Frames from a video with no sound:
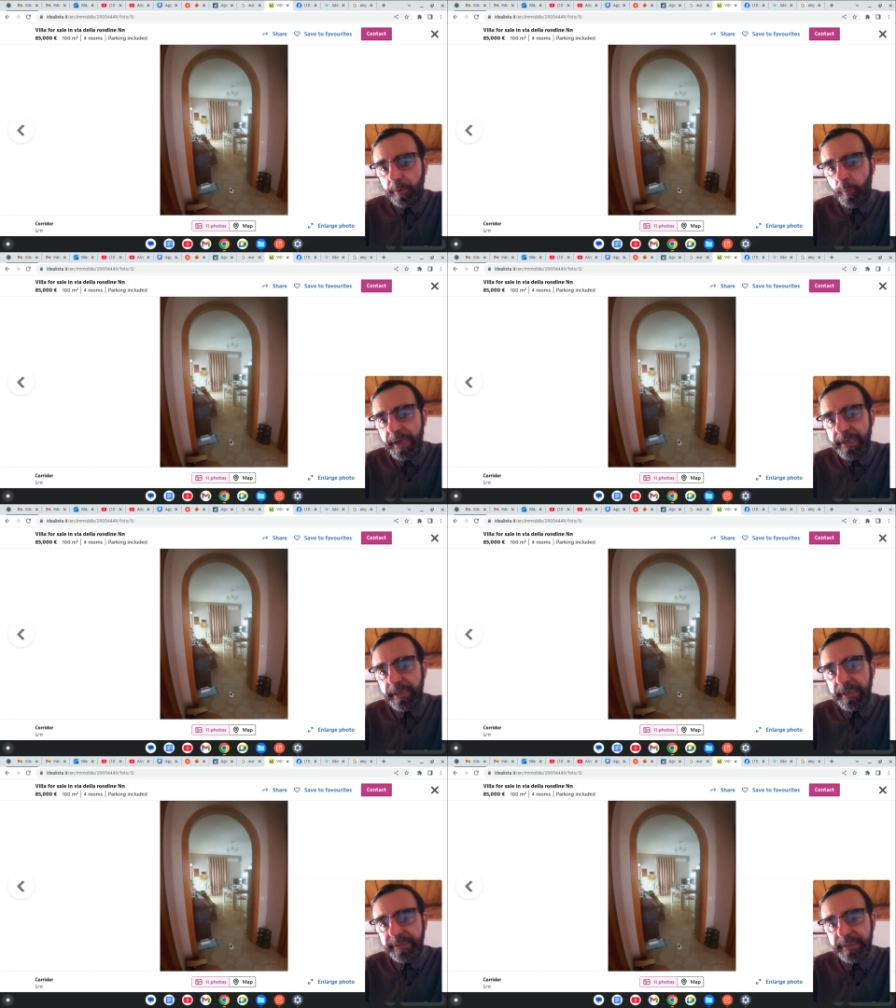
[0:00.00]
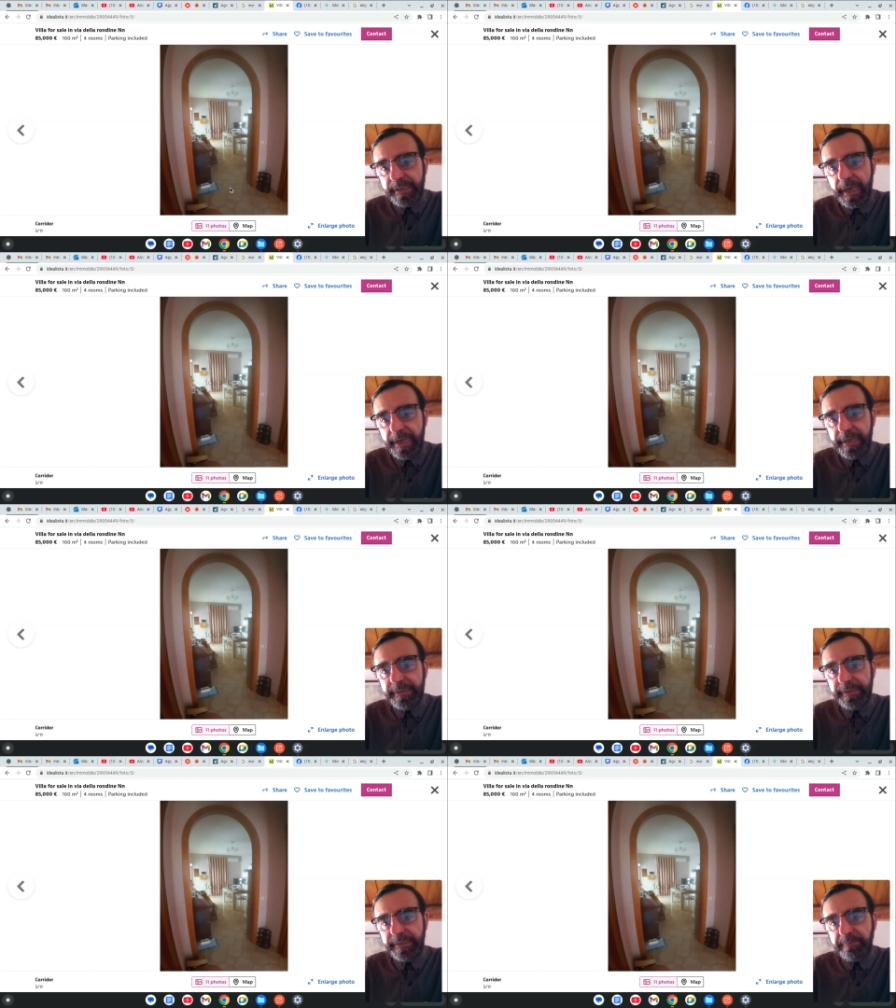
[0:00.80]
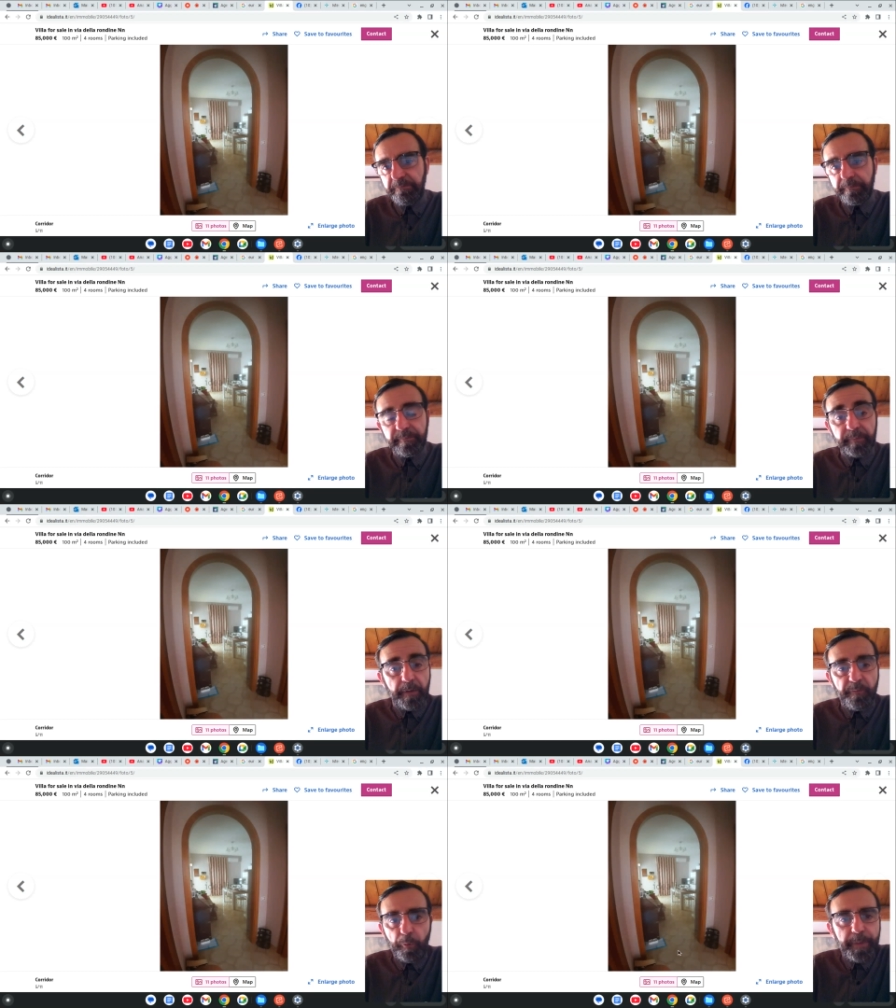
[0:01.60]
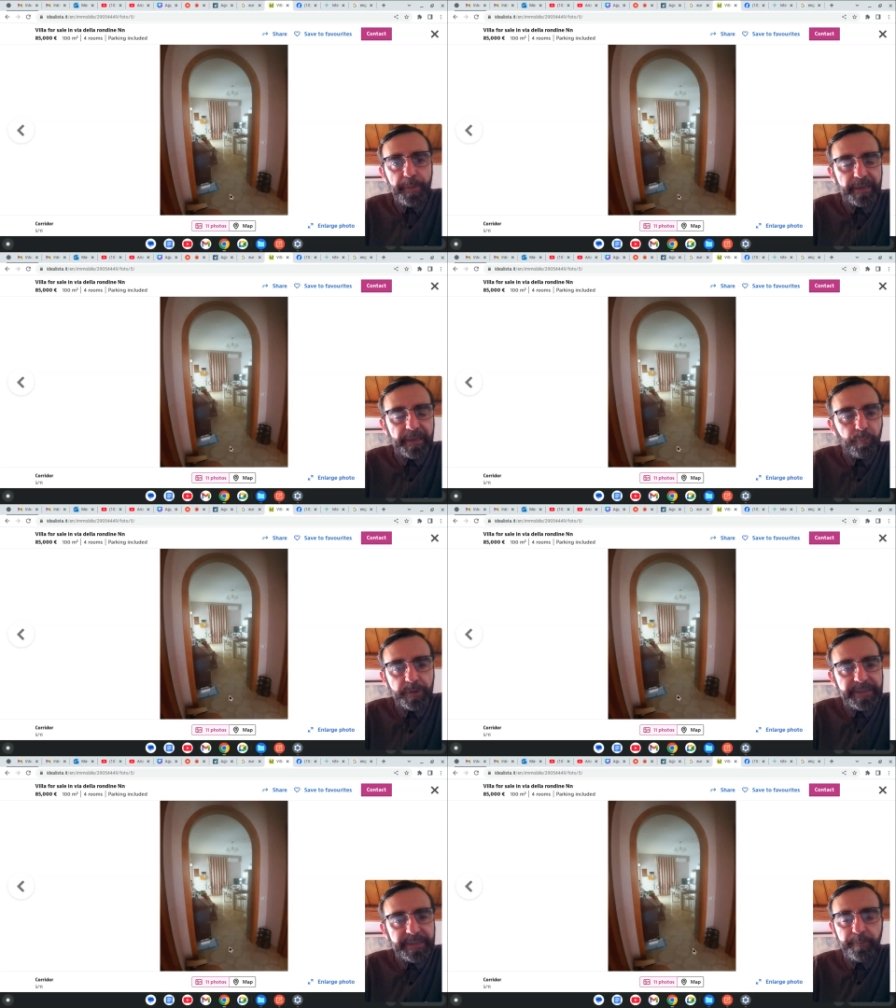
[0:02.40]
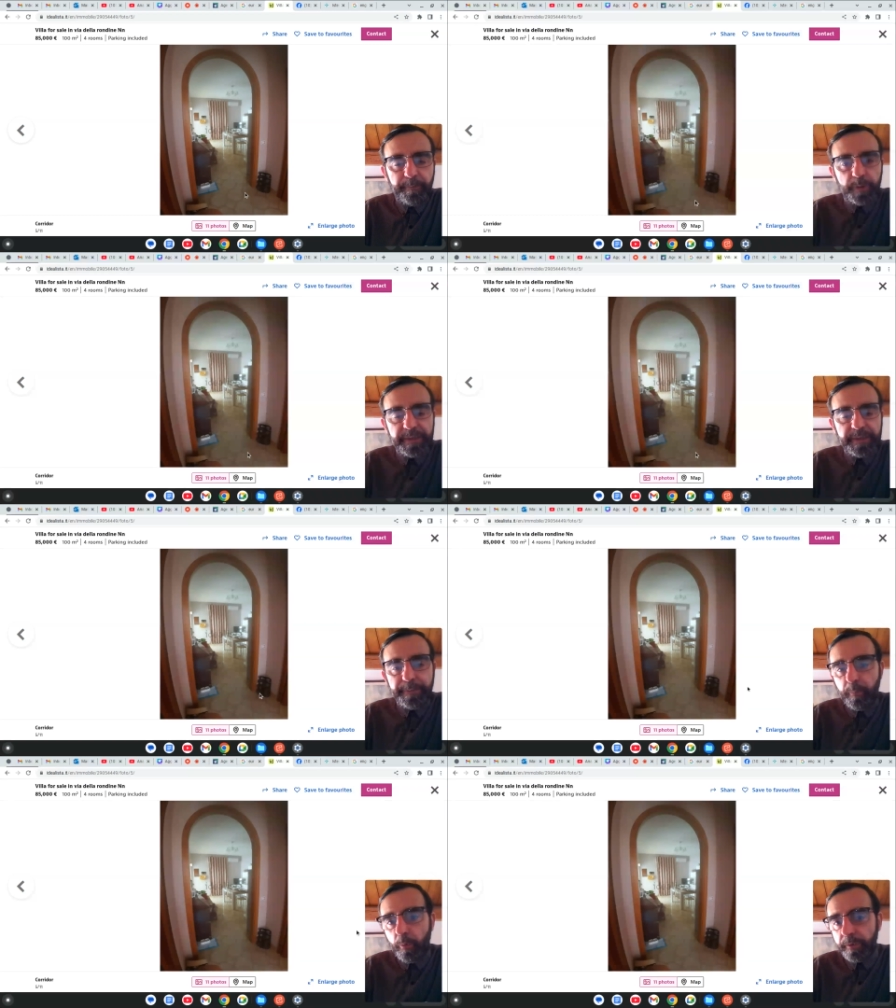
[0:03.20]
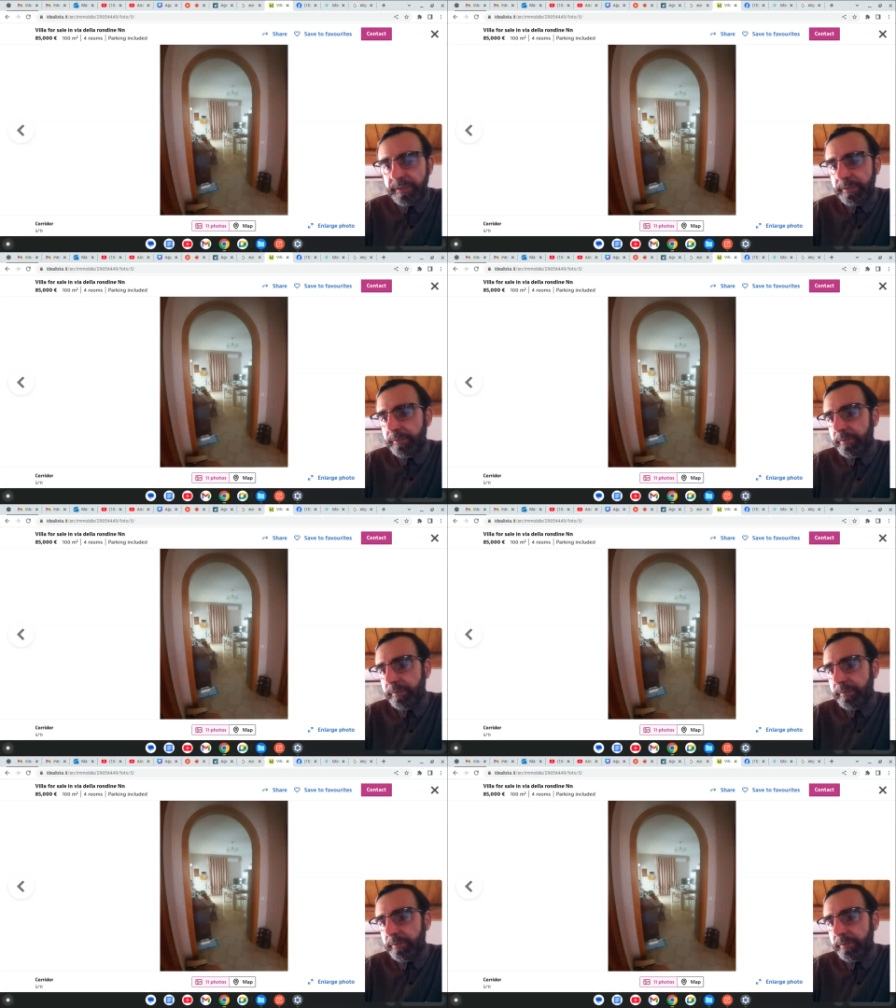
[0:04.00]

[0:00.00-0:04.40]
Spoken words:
away, keys in hands. For me, that what is important.